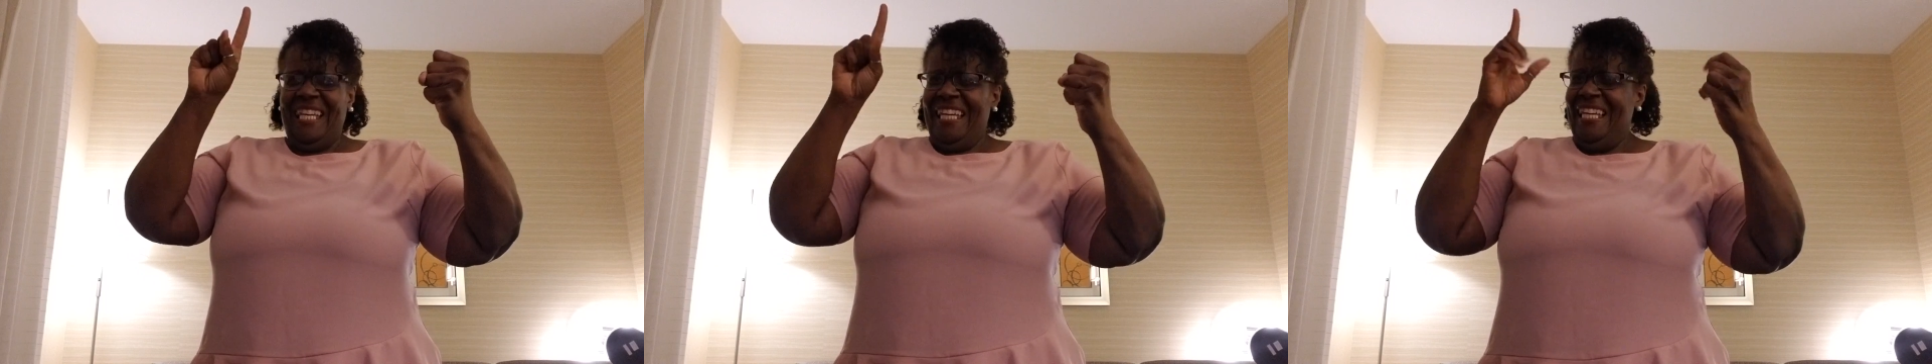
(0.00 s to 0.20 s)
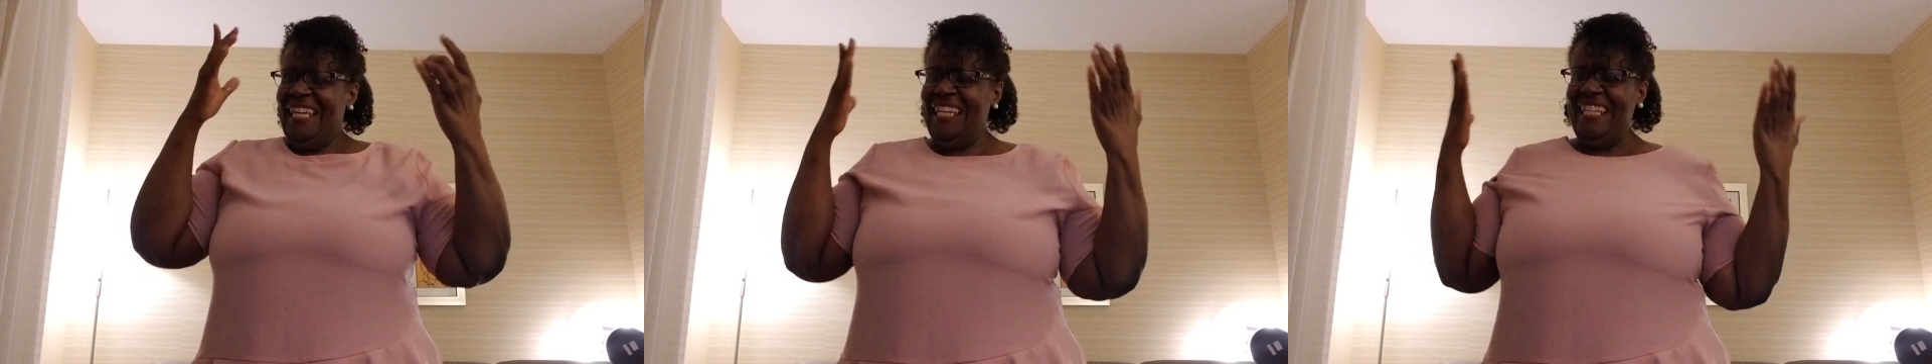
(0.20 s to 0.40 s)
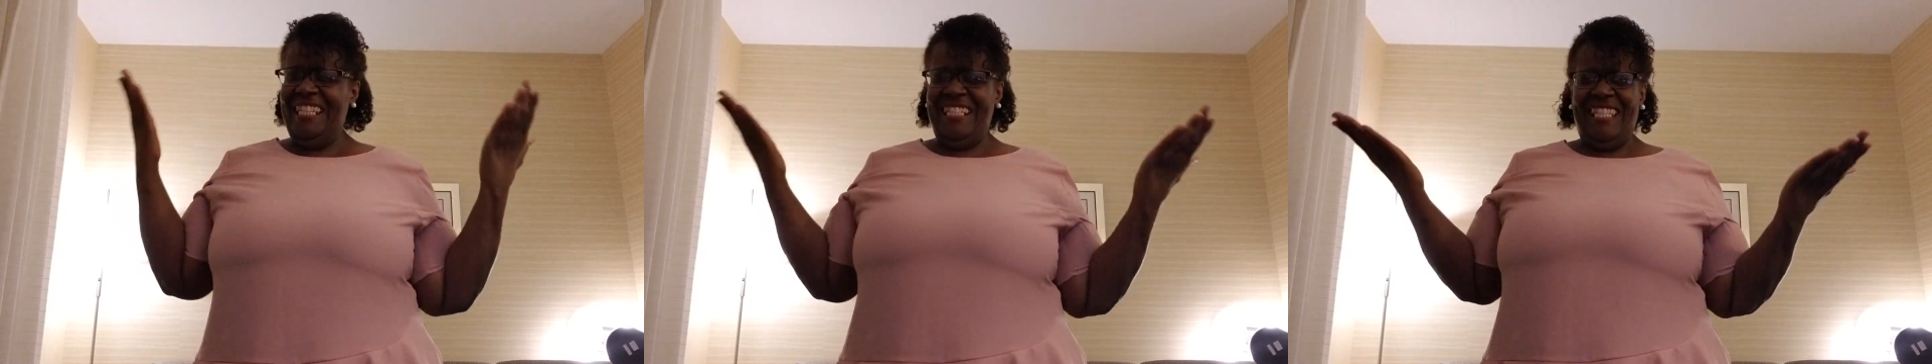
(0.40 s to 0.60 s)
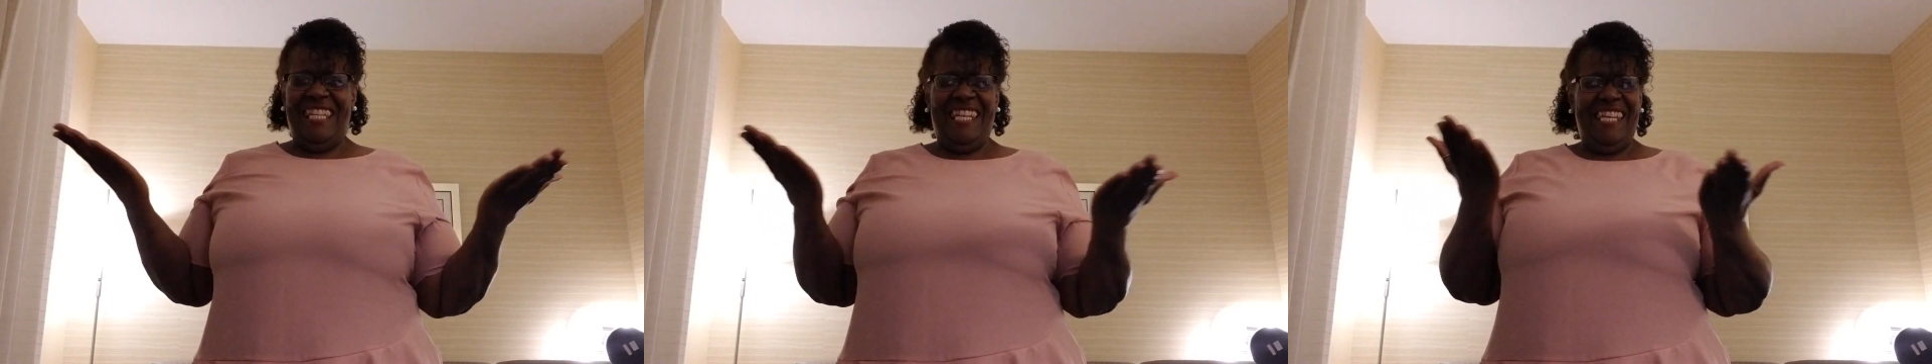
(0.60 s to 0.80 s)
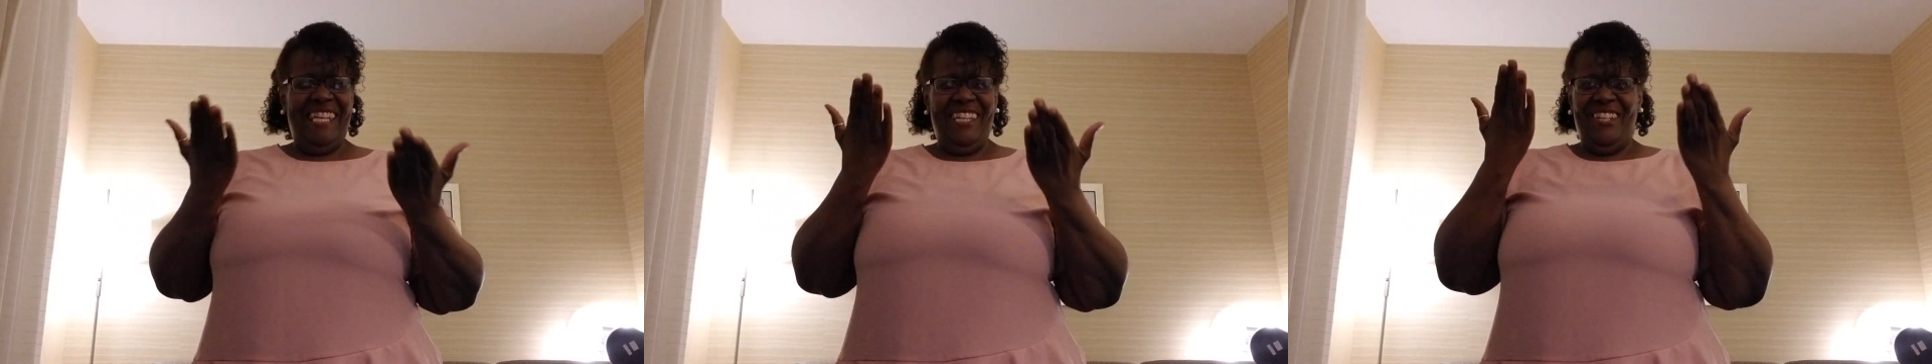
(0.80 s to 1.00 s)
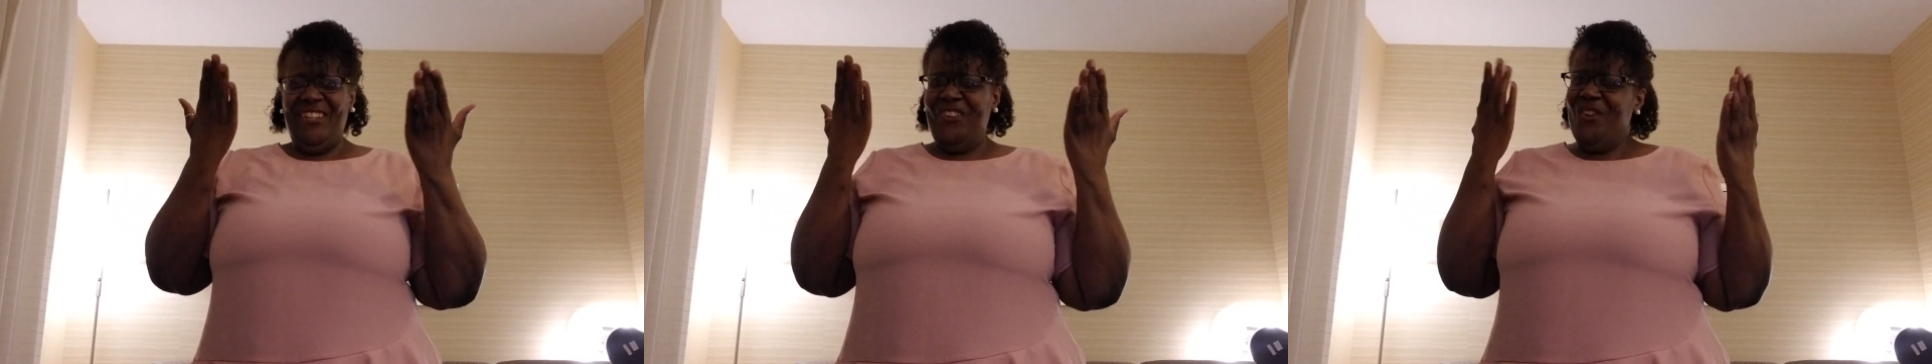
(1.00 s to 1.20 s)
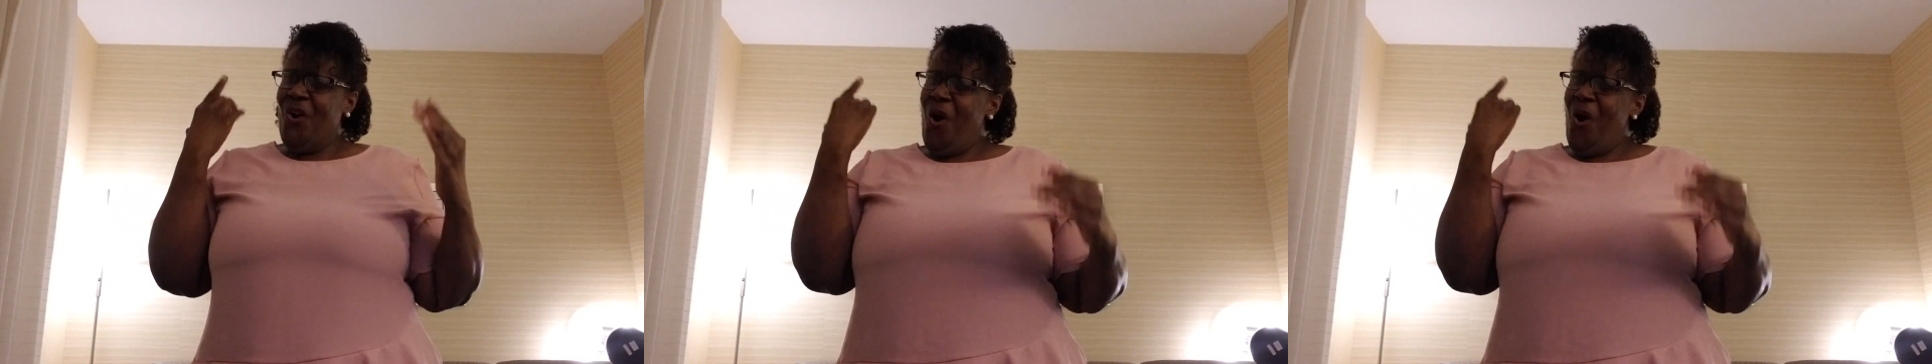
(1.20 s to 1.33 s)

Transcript: He's here